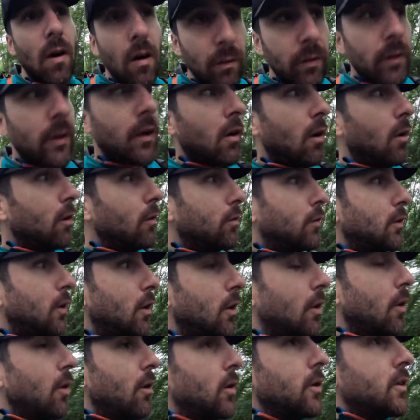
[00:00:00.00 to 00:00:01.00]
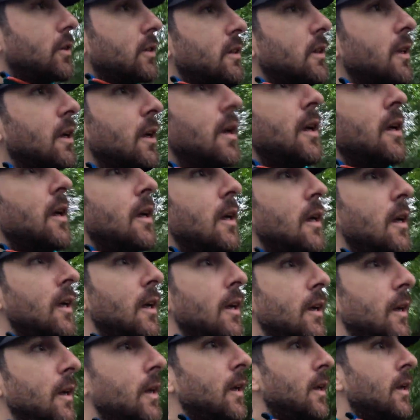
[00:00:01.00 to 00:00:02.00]
on the golf course,
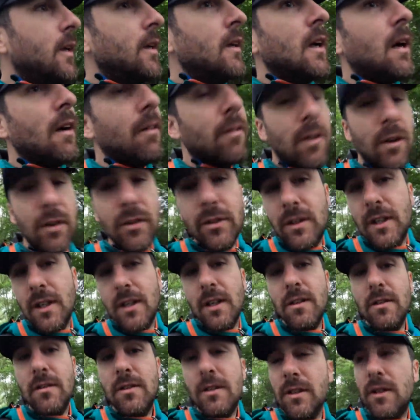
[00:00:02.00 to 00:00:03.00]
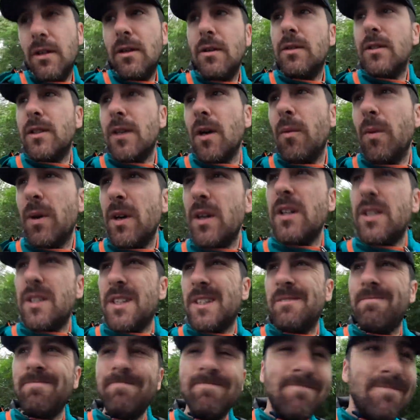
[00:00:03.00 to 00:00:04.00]
have continued to do so, which
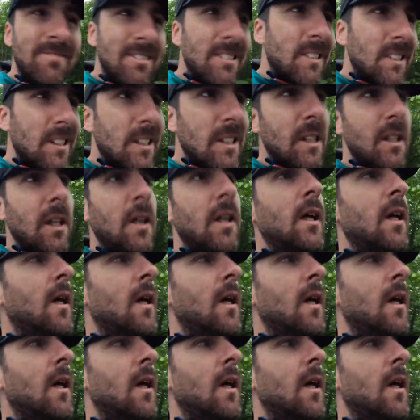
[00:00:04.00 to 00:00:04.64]
yeah,